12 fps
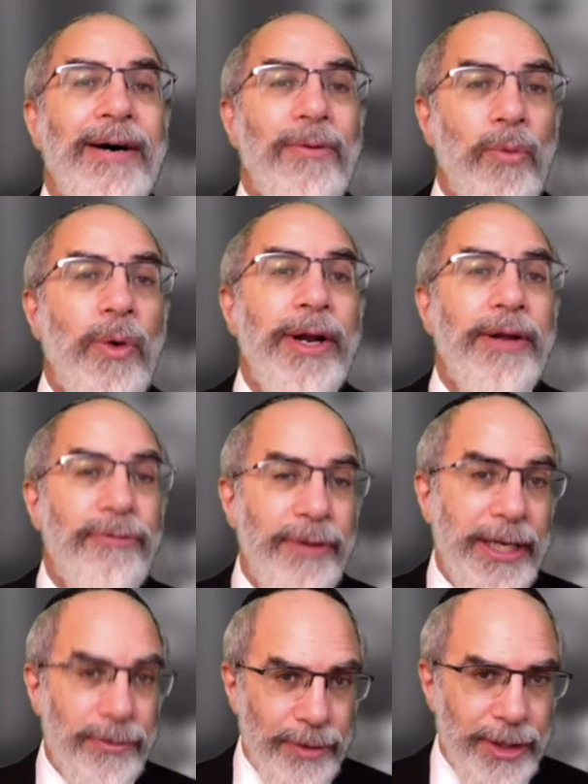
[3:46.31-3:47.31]
what
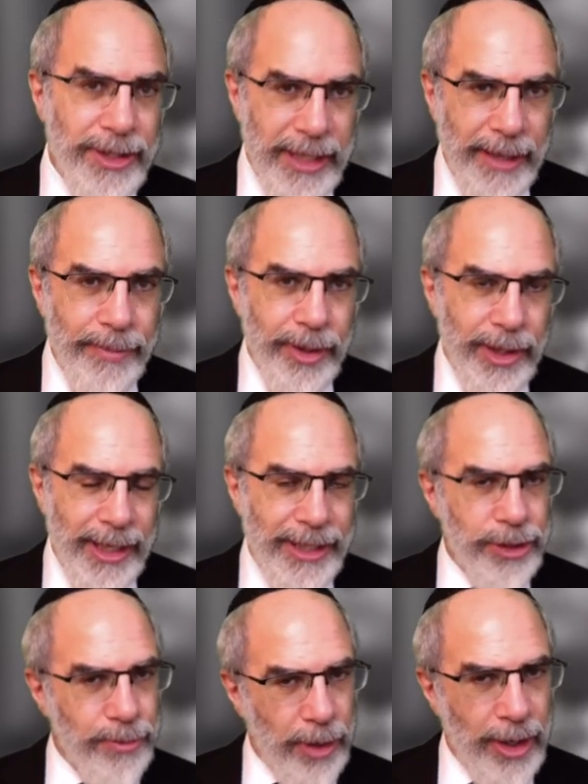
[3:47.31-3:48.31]
effect, for example, a
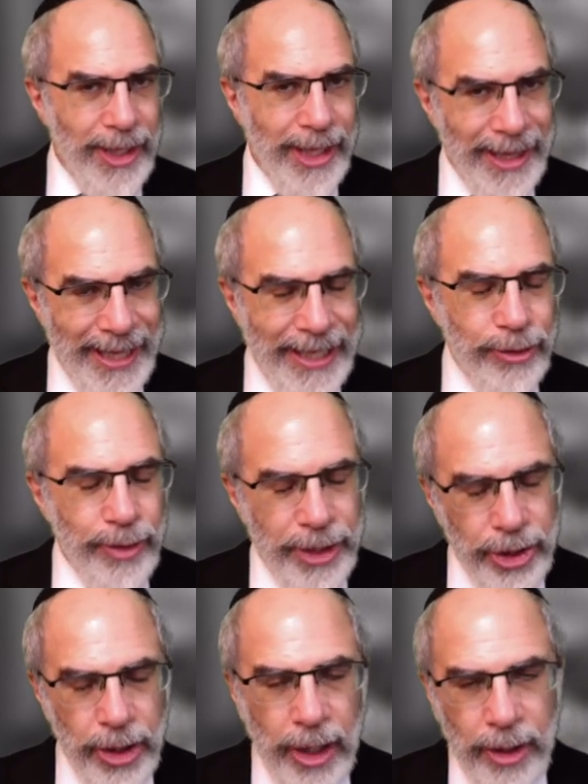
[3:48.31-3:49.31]
small electric
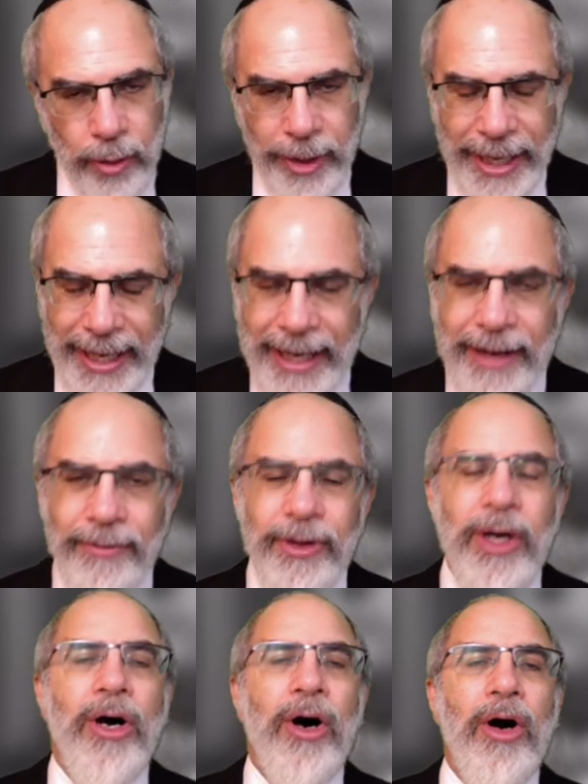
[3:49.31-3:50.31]
shock would have
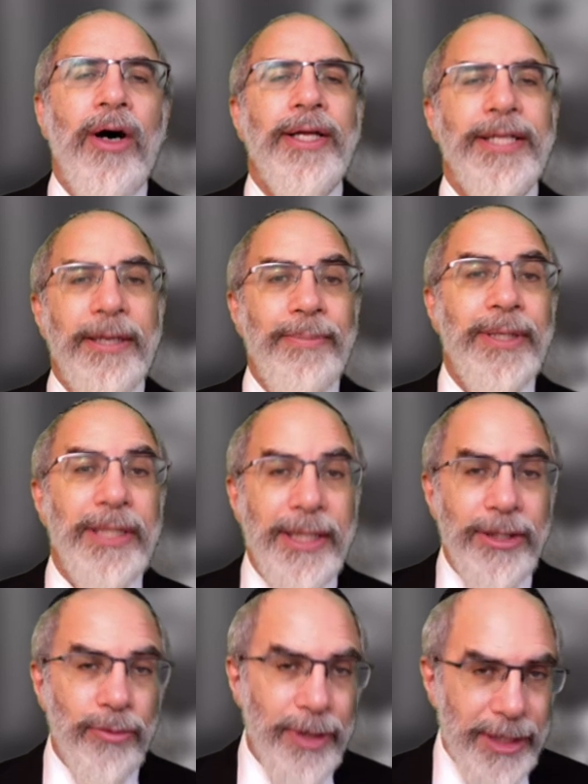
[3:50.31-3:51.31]
on the ability
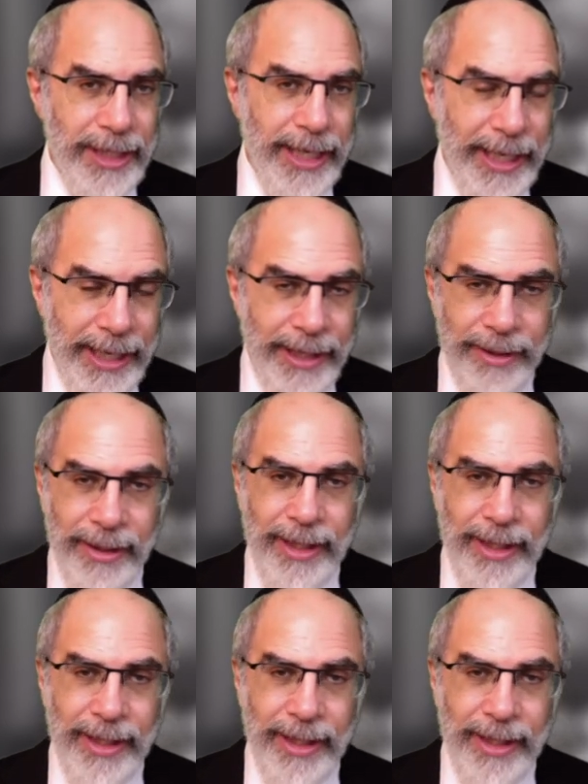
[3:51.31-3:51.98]
to retain